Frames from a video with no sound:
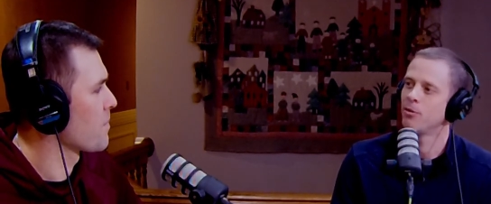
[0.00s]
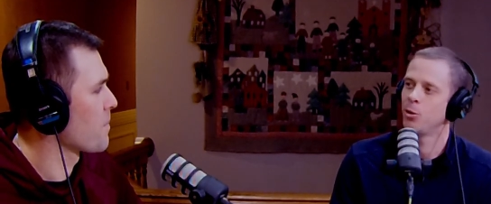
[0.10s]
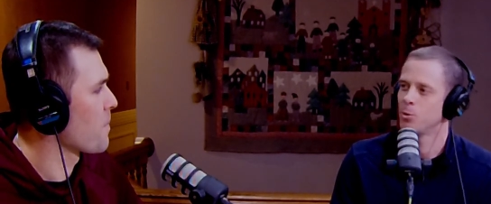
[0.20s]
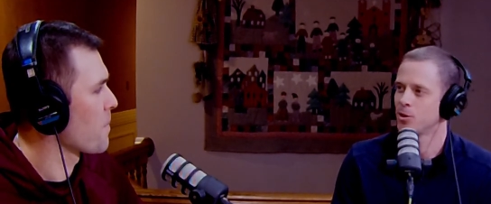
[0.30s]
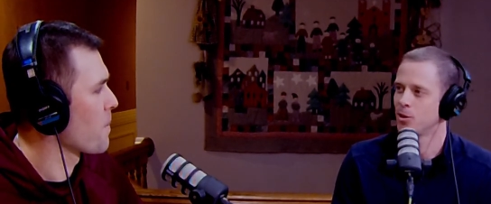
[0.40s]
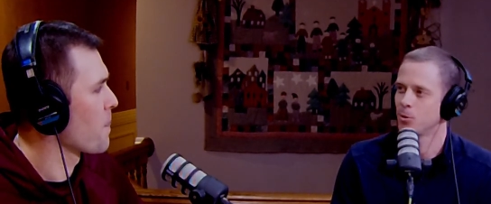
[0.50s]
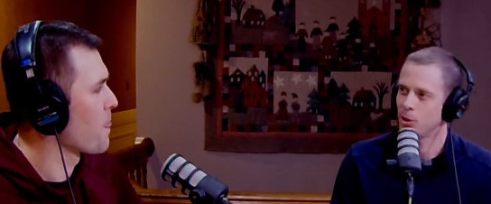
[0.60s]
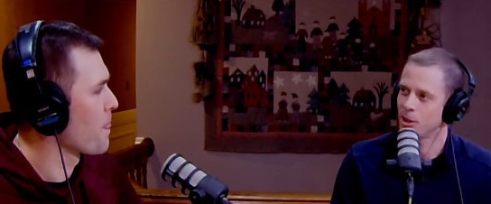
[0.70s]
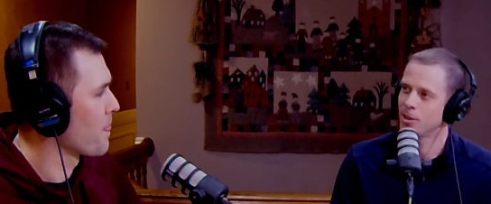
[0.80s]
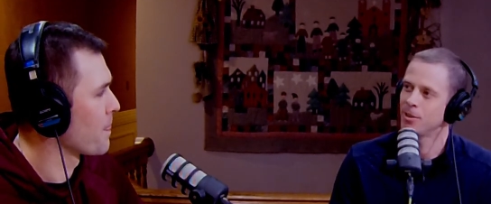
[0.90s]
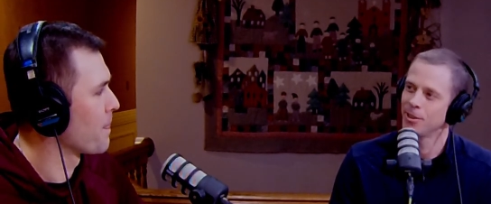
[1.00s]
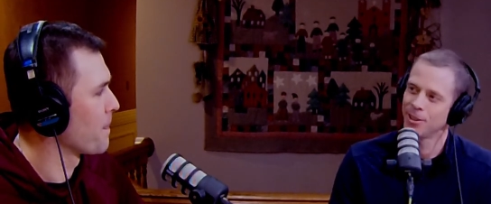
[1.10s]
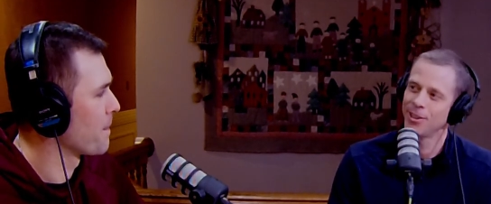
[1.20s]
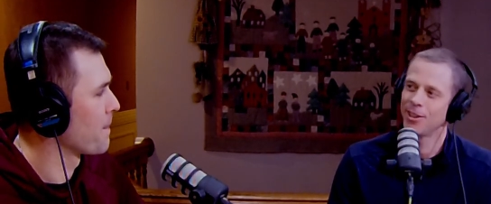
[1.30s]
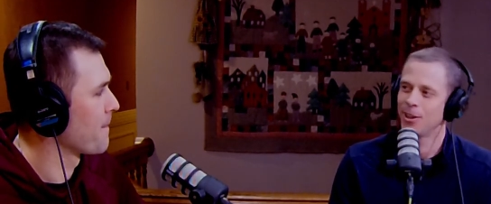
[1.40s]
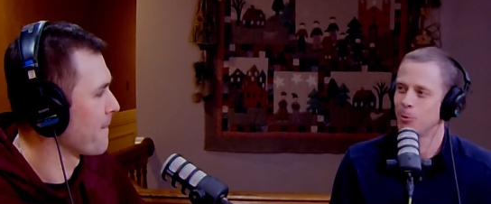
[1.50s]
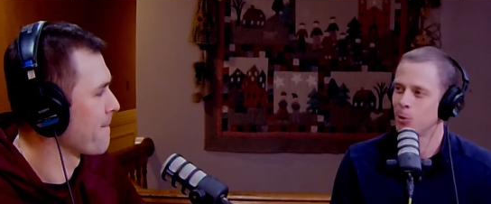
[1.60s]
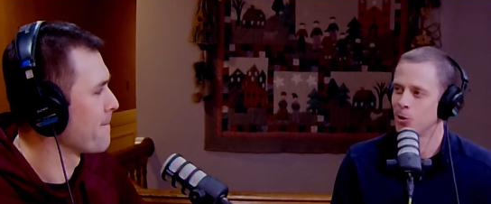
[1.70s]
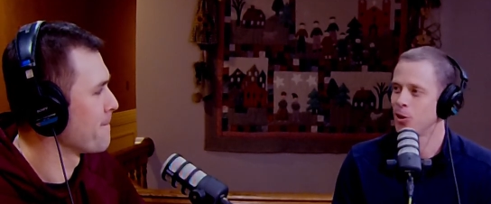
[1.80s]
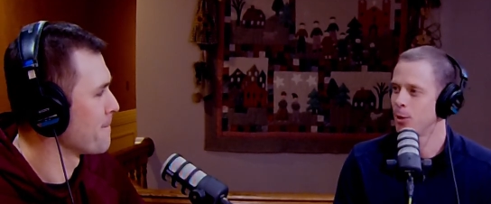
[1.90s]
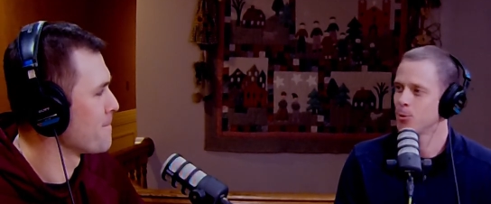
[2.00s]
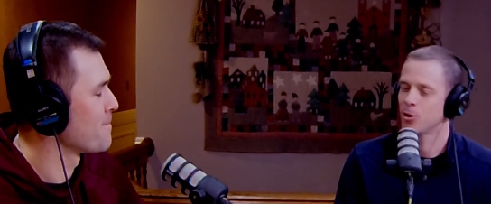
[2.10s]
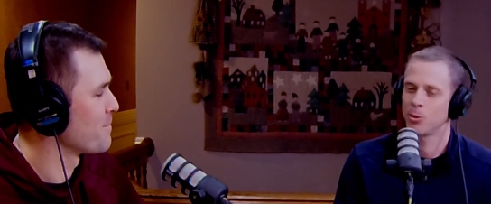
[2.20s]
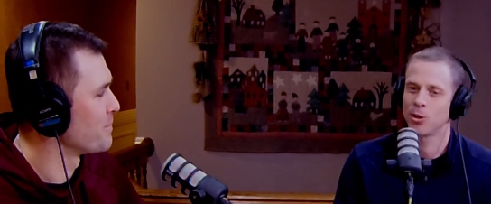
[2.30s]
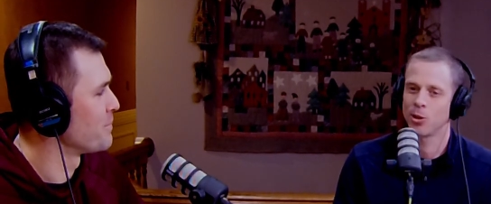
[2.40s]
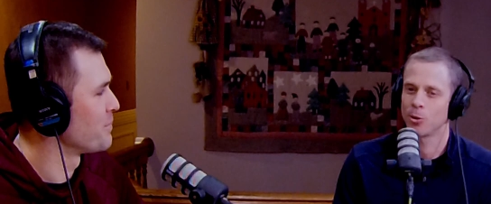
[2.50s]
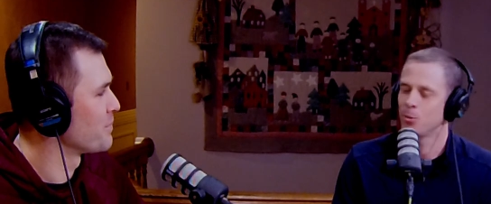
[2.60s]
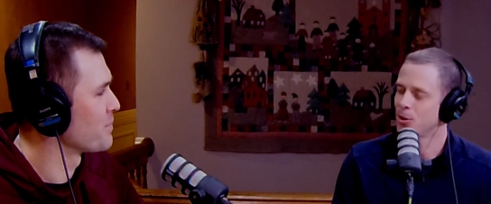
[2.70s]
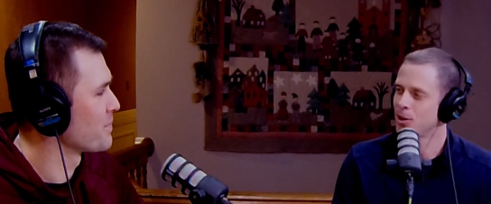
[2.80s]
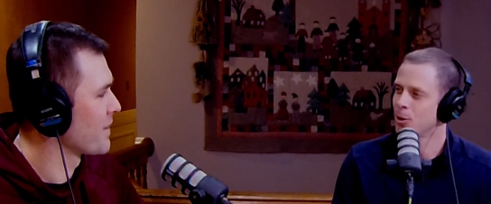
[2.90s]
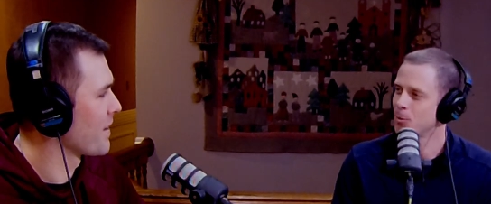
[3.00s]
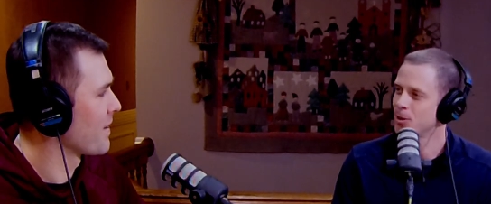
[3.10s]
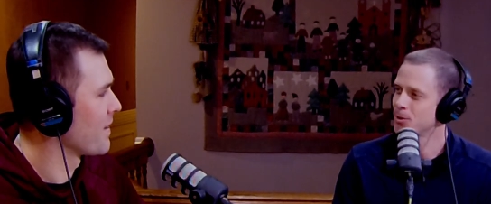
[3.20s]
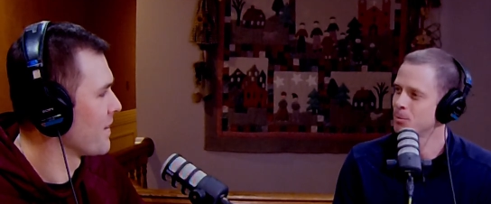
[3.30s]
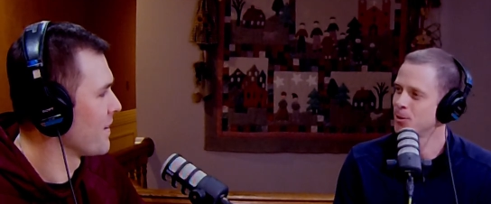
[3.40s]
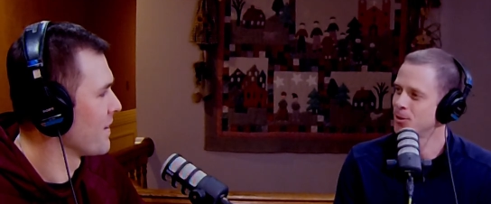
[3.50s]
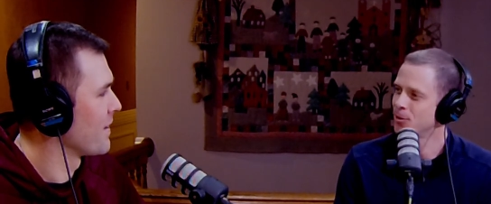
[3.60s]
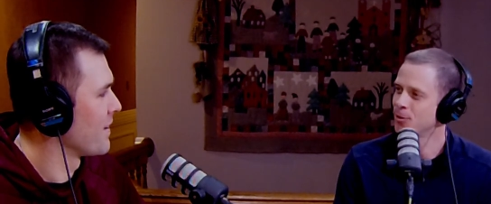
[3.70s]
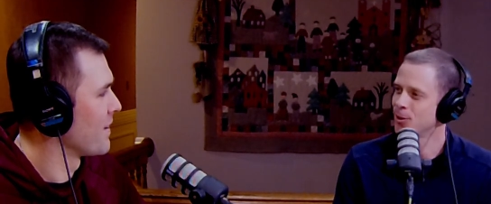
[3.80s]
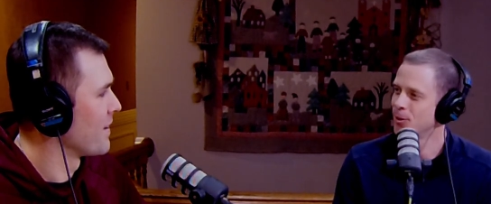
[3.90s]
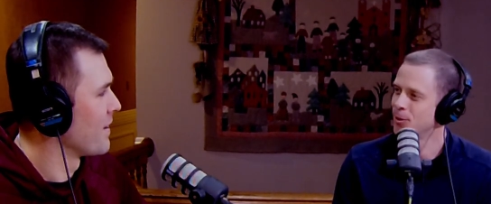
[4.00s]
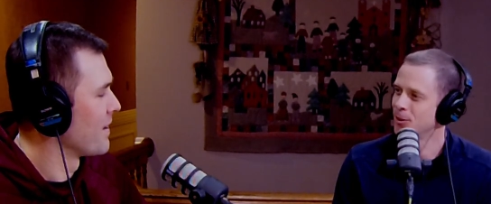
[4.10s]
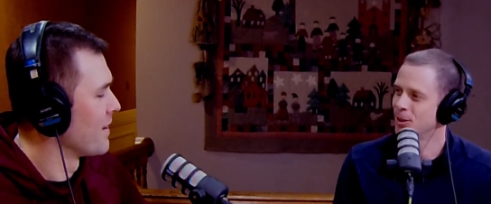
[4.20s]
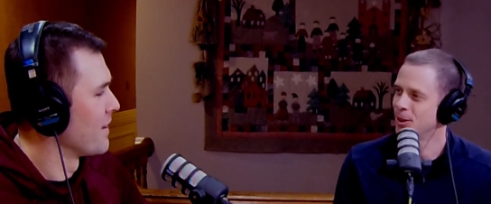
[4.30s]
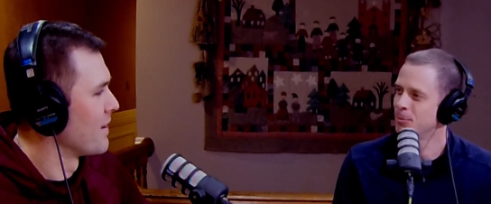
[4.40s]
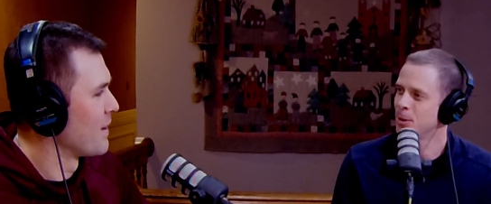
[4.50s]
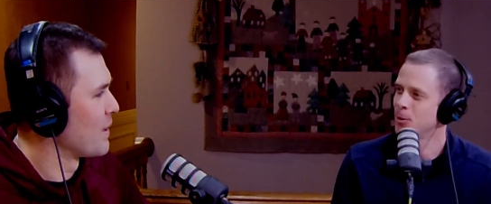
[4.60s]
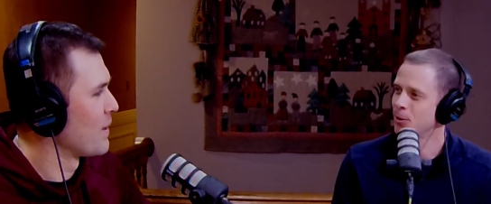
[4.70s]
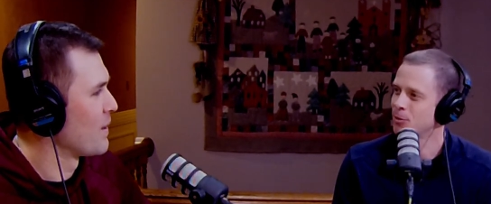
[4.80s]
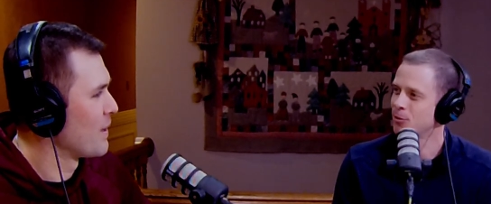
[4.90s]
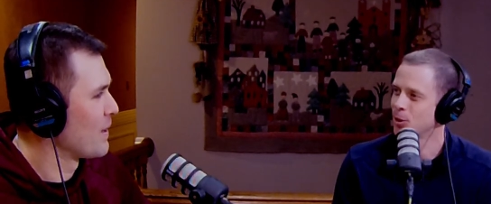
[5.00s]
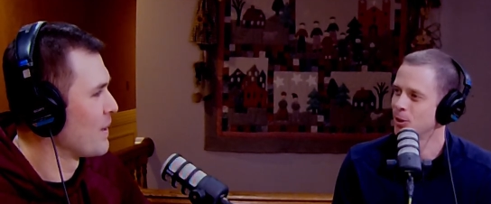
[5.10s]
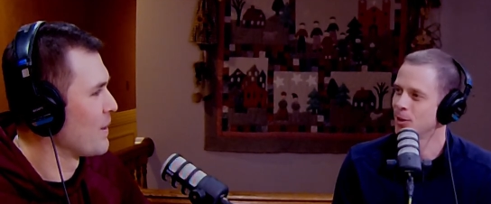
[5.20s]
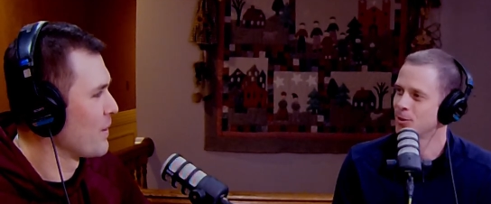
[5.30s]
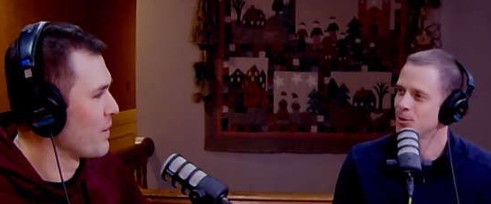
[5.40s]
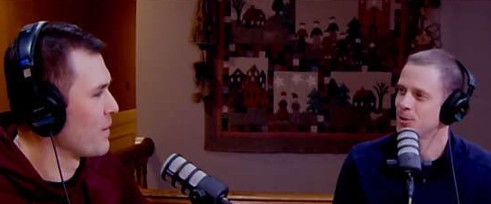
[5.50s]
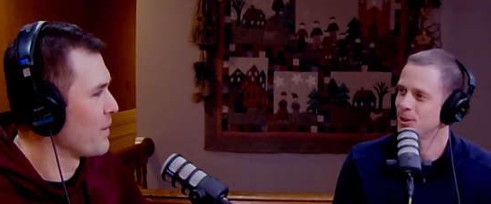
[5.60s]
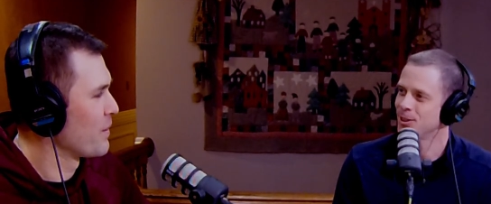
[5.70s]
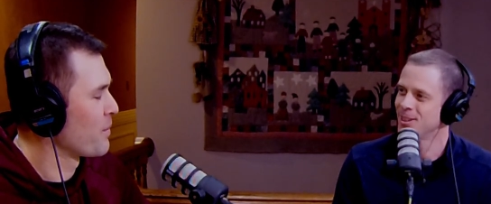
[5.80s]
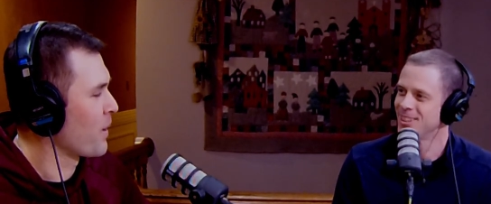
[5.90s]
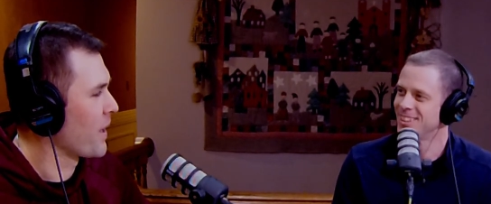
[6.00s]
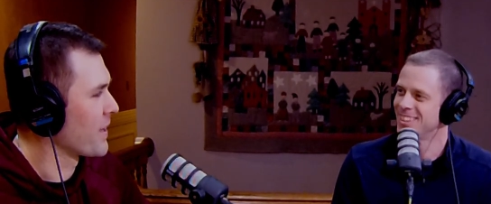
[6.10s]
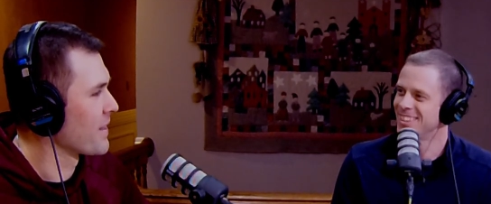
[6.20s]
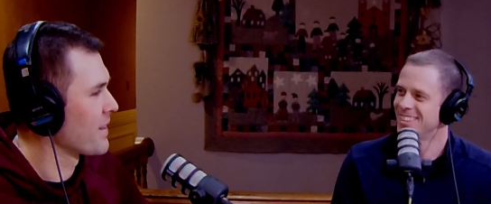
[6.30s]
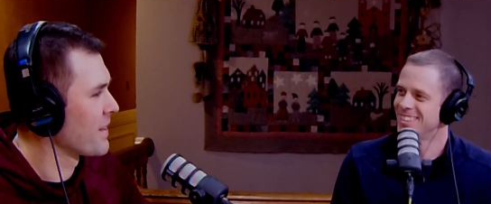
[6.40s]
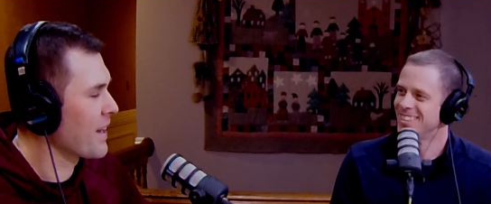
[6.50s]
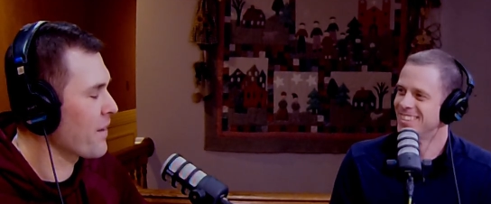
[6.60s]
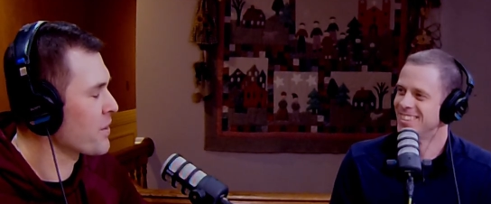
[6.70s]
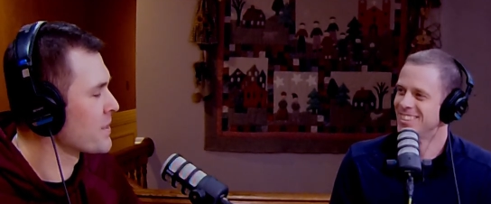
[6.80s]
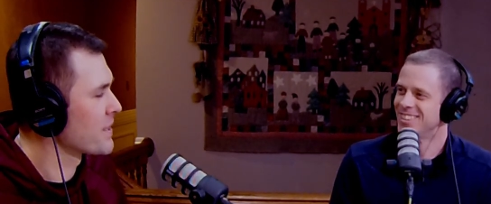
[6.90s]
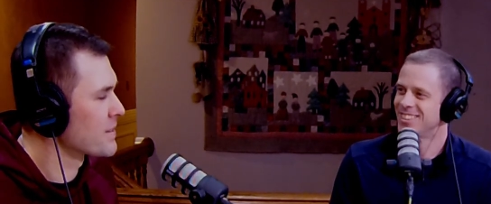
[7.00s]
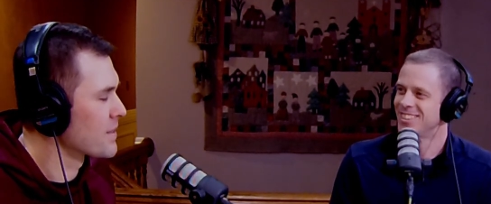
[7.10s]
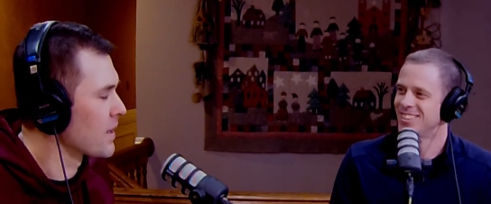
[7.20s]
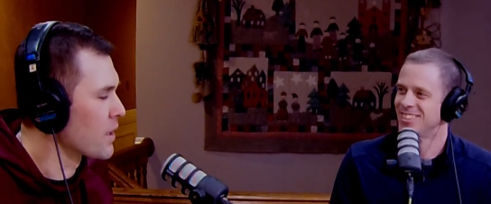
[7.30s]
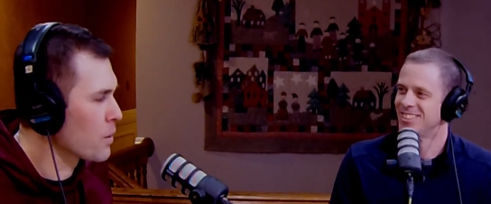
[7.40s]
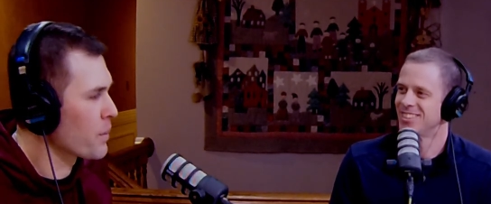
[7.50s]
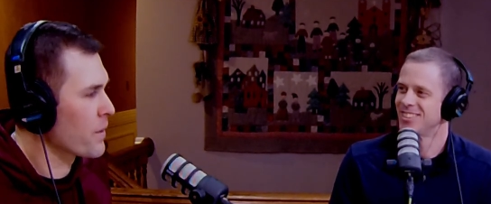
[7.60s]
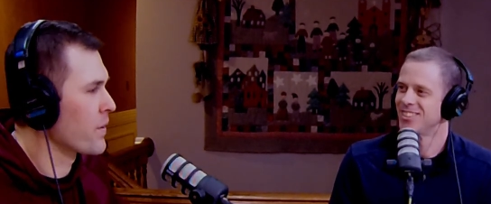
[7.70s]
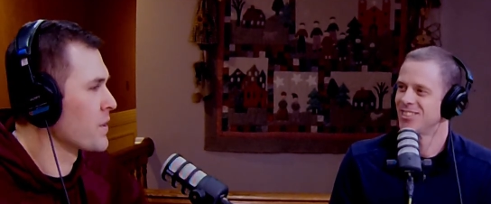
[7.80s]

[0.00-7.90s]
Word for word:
Speaker 1: the phone was going to ring and, and when your name was going to be called, but that'll be something different that maybe you have to figure out this year.
Speaker 2: Right. And every season's a little bit of